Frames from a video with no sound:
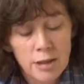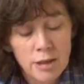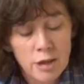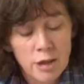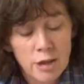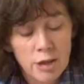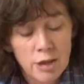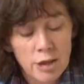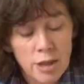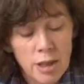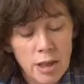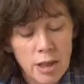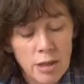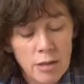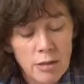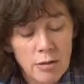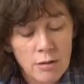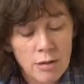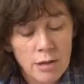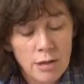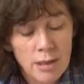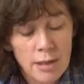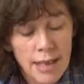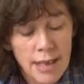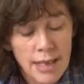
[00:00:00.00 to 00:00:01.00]
So
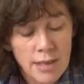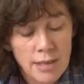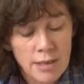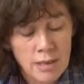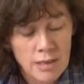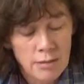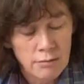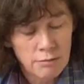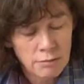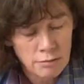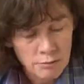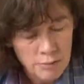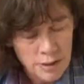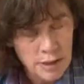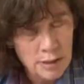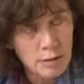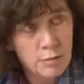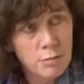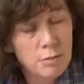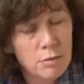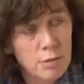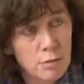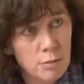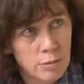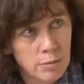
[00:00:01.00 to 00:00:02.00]
that's a real
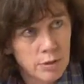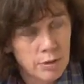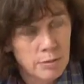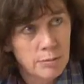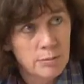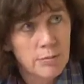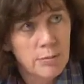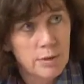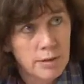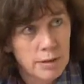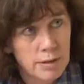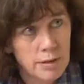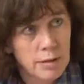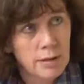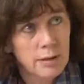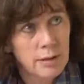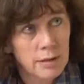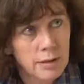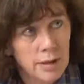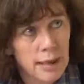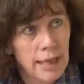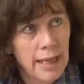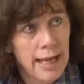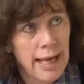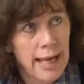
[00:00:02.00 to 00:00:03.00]
problem.
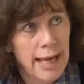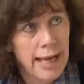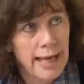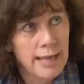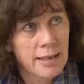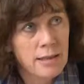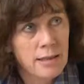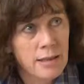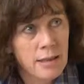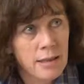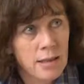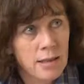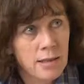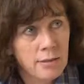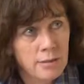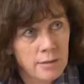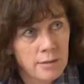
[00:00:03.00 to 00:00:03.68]
And